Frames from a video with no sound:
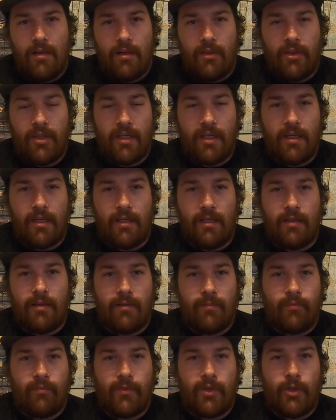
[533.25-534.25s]

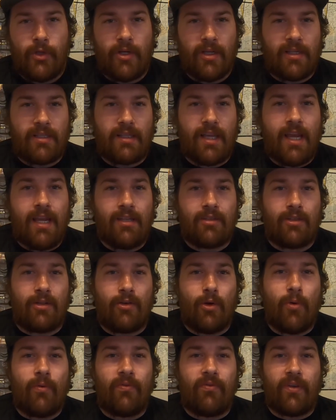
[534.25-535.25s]
you could say it's a
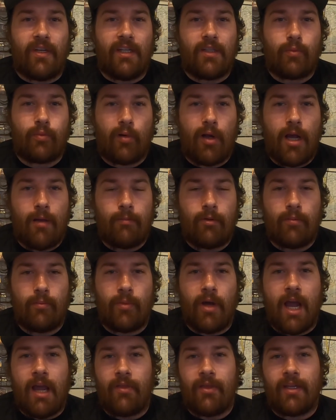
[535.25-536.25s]
no fees problem,
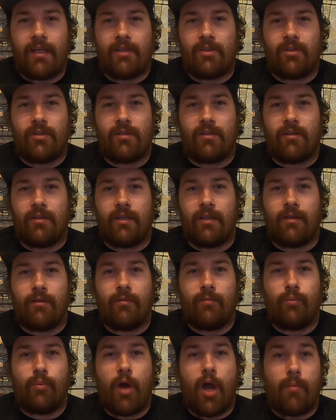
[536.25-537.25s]
but I think it's just the
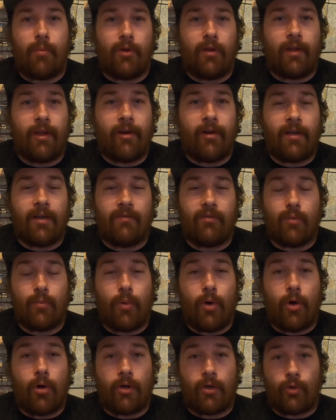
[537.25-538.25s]
popularity of the
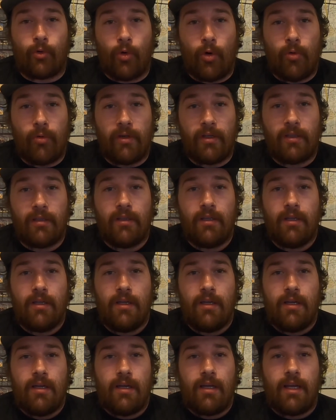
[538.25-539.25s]
park growing
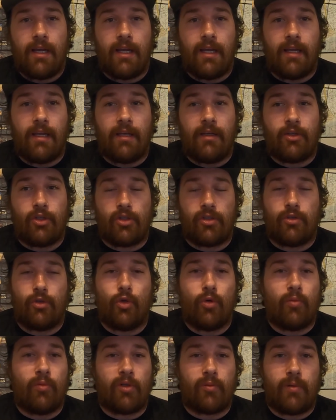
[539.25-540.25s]
and just
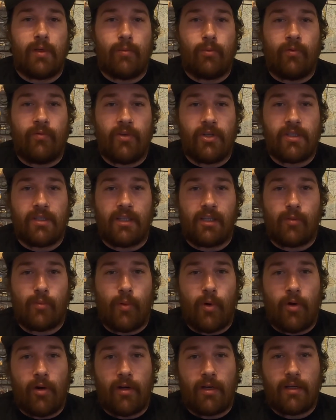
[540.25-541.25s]
numerous people visiting the
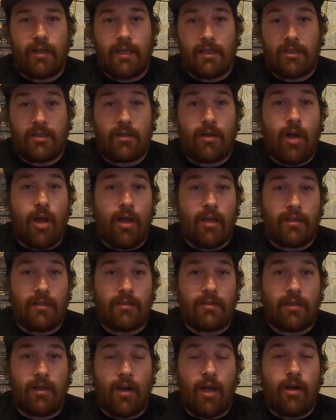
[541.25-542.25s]
park has
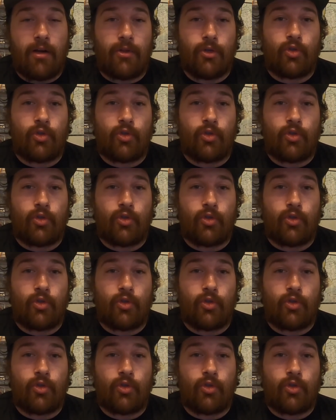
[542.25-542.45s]
caused a lot of the